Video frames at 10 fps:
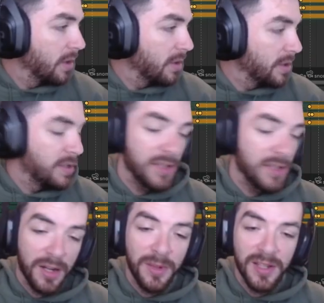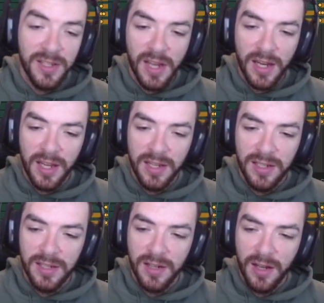this is going to be the
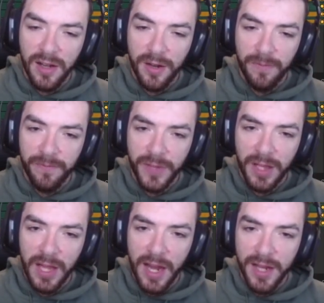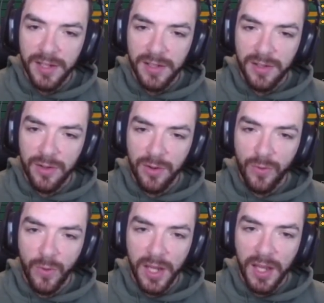second class to
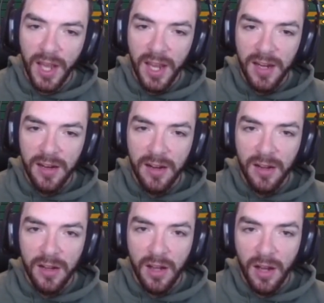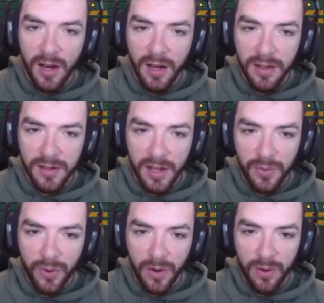week 8. In this
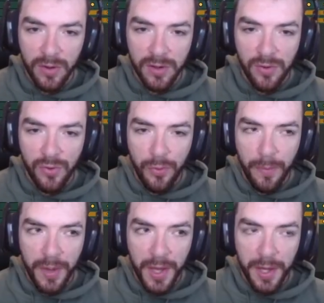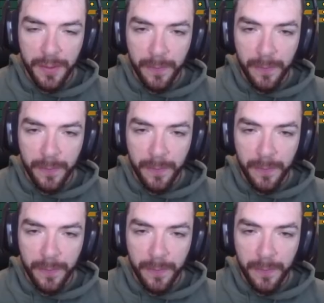class, we're going to be